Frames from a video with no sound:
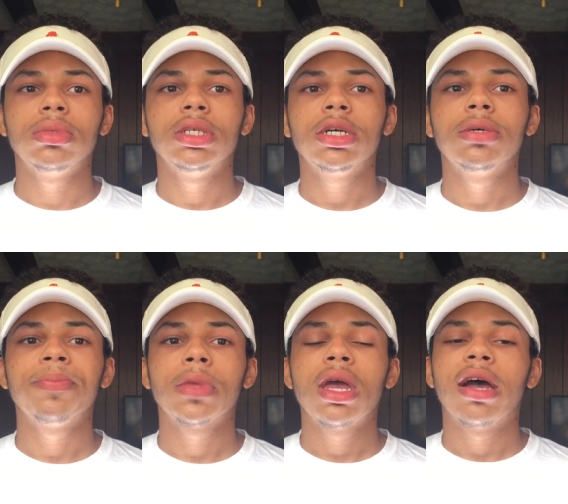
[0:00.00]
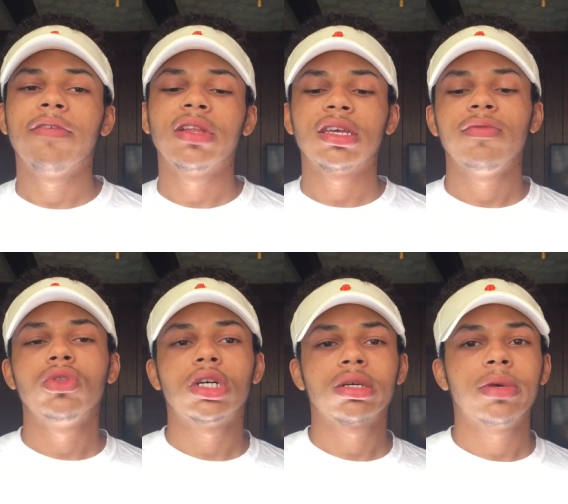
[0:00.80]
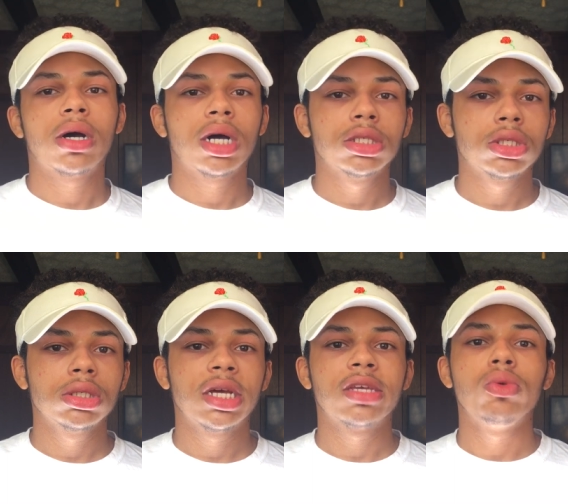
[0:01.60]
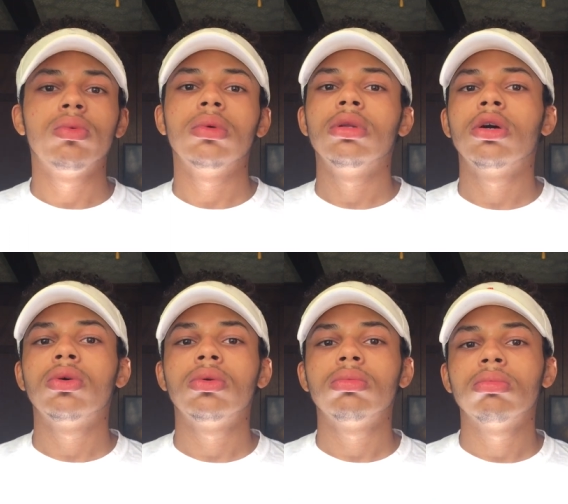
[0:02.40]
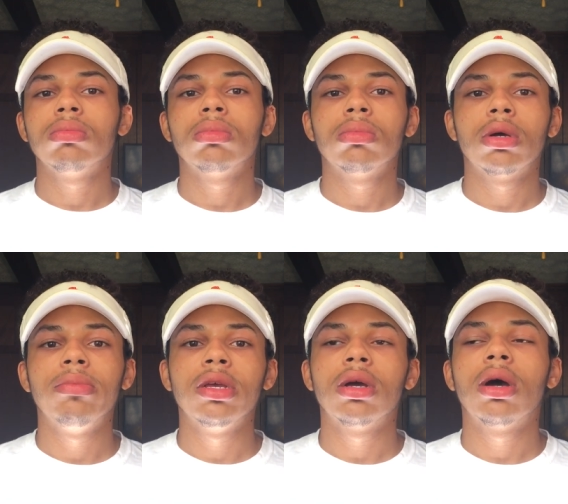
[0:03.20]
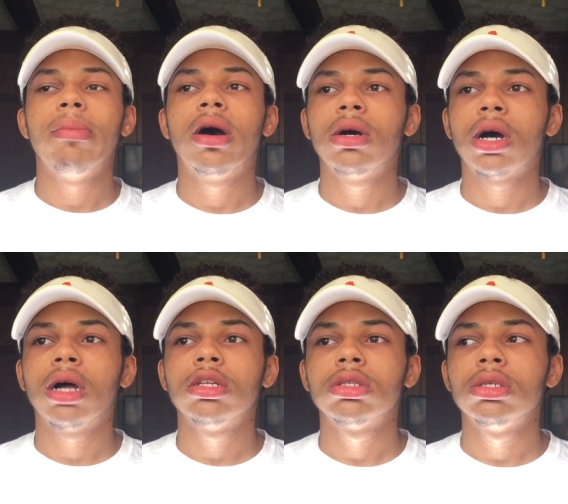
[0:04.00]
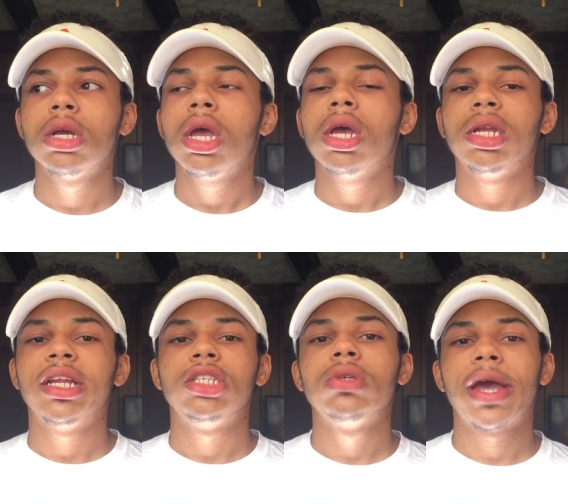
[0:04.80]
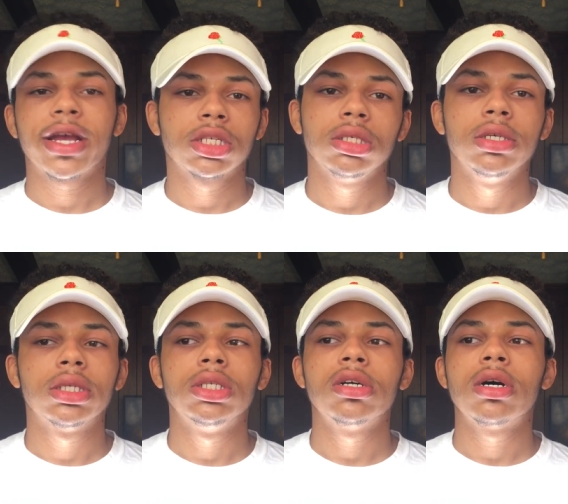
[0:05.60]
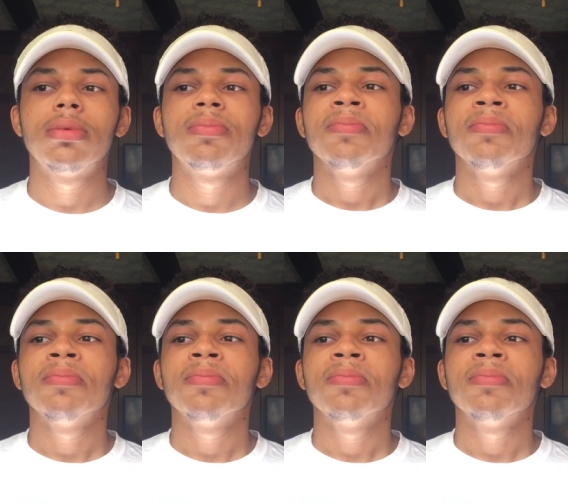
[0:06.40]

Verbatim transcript: yeah, I feel like if you talk about Hollister, like, you know a bit about Hollister, that you can actually get the job.